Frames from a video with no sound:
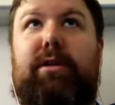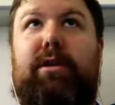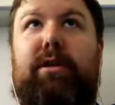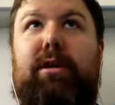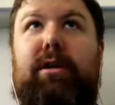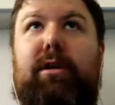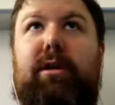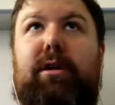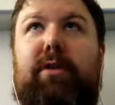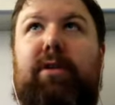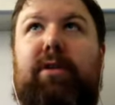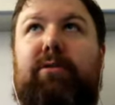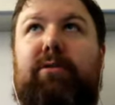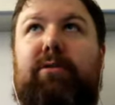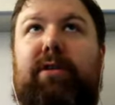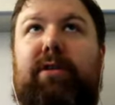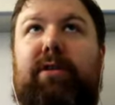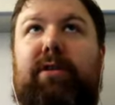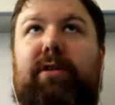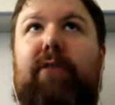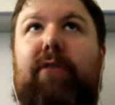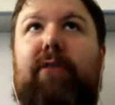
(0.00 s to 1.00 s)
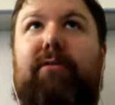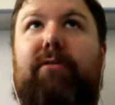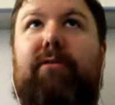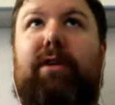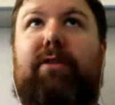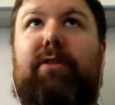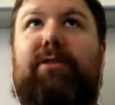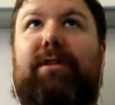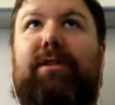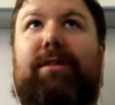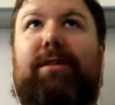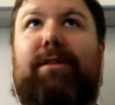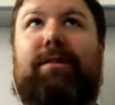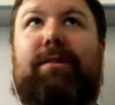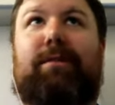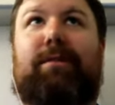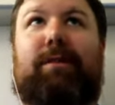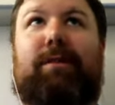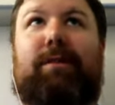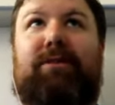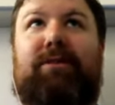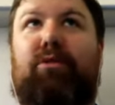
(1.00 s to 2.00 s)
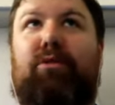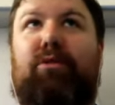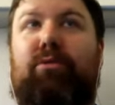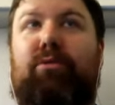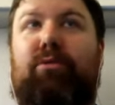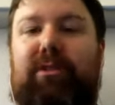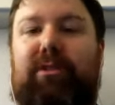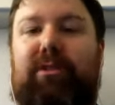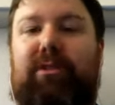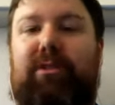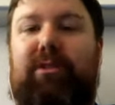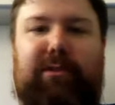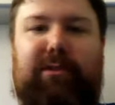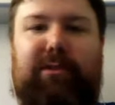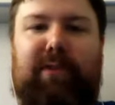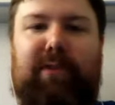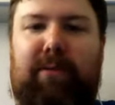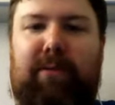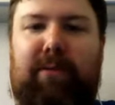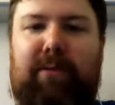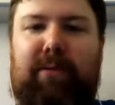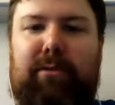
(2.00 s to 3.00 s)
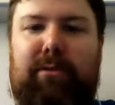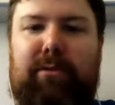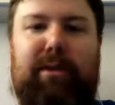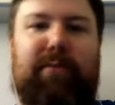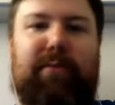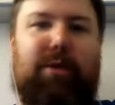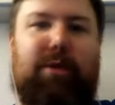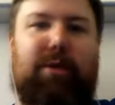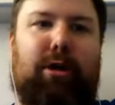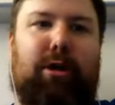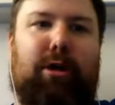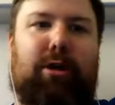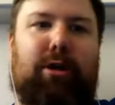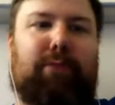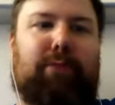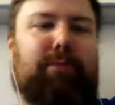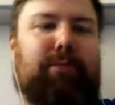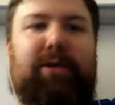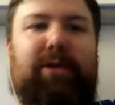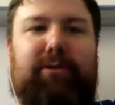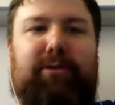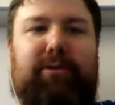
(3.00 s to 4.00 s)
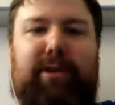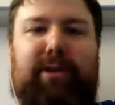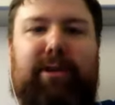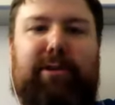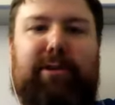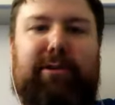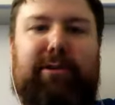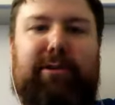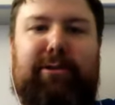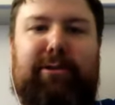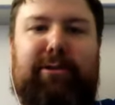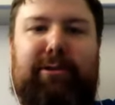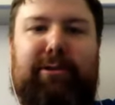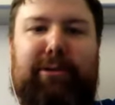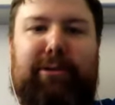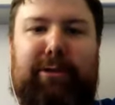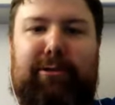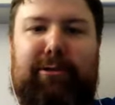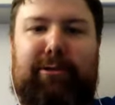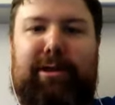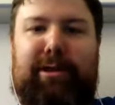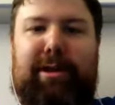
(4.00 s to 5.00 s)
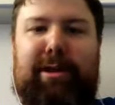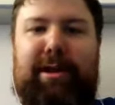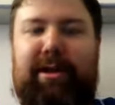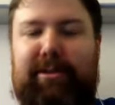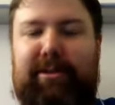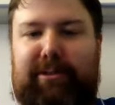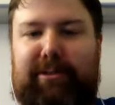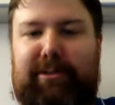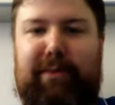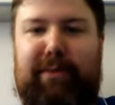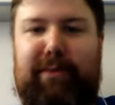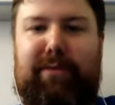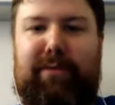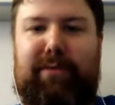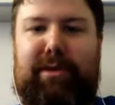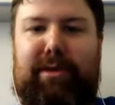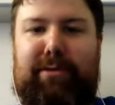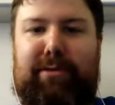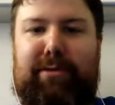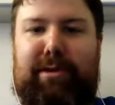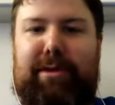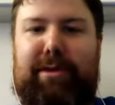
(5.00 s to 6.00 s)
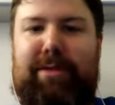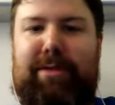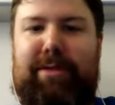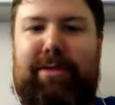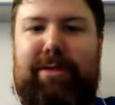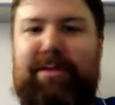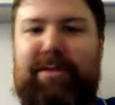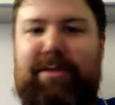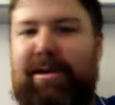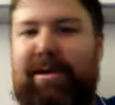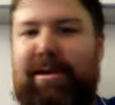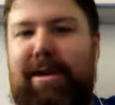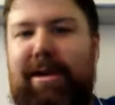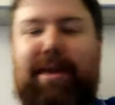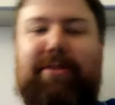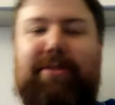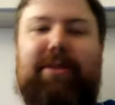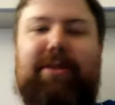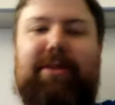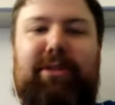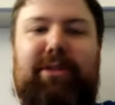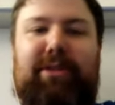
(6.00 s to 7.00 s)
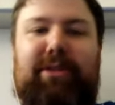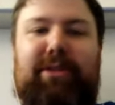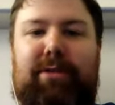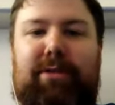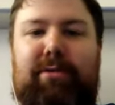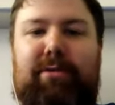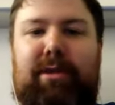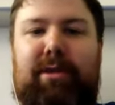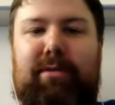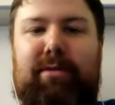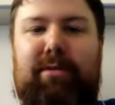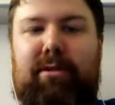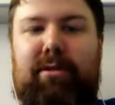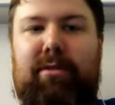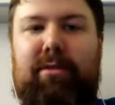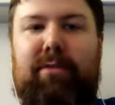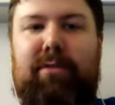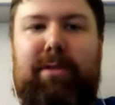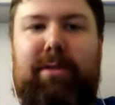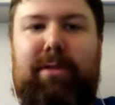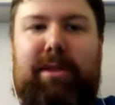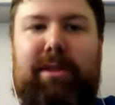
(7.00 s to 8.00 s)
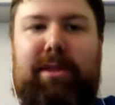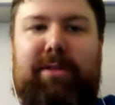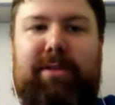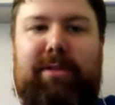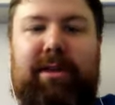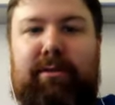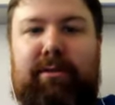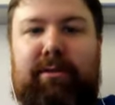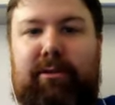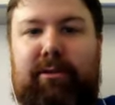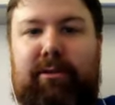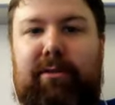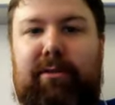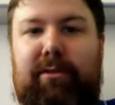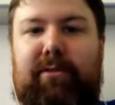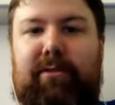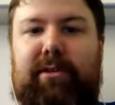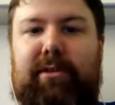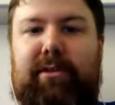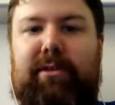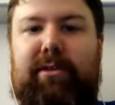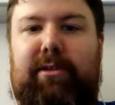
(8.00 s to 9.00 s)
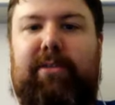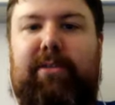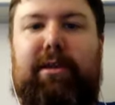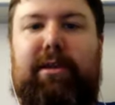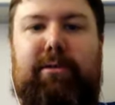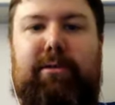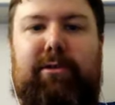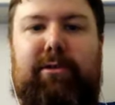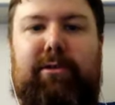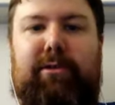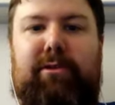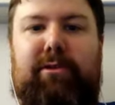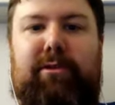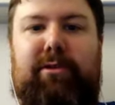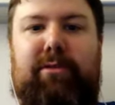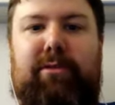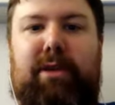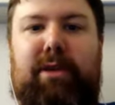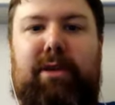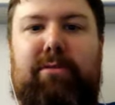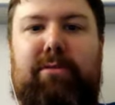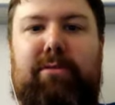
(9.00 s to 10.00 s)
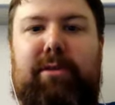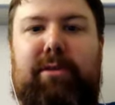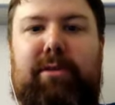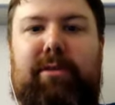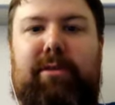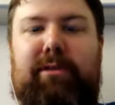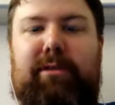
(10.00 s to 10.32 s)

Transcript: think it was Cloudflare said that like 0.65% of all browser sessions are negotiated at SSL v3. I mean, it's such a low number. Where I mean, it's not like we shouldn't fix it. It's not like we shouldn't do better. But it's